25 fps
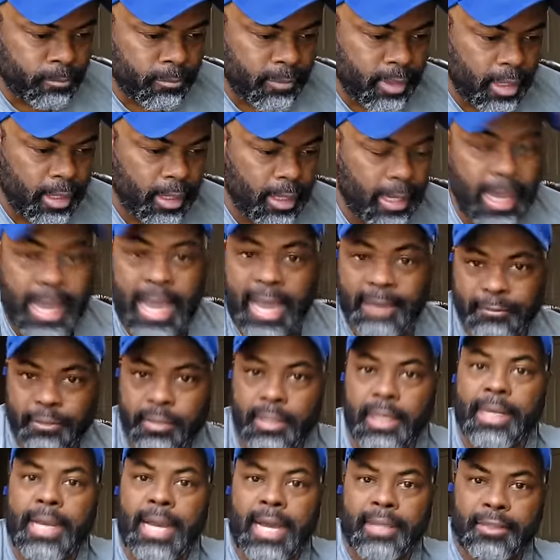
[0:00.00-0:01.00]
uh, after
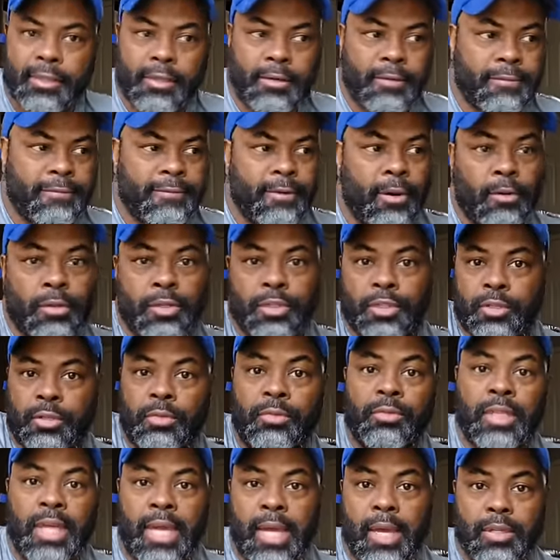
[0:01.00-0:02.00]
they got their first
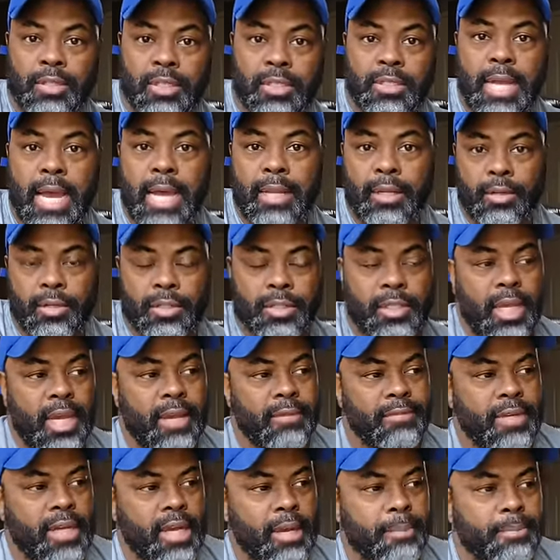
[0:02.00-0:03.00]
two thousand dollars
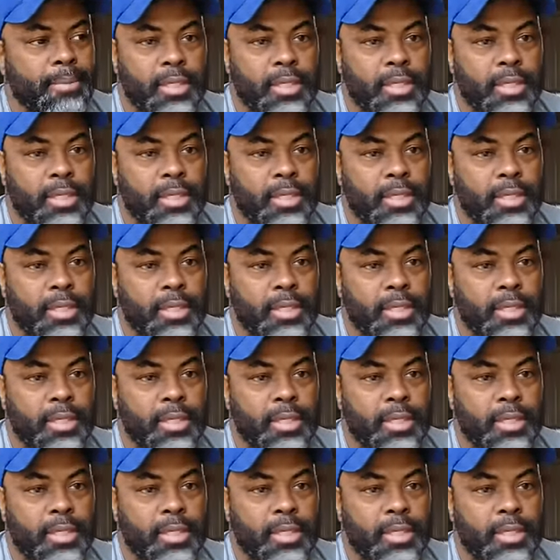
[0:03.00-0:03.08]
saved up.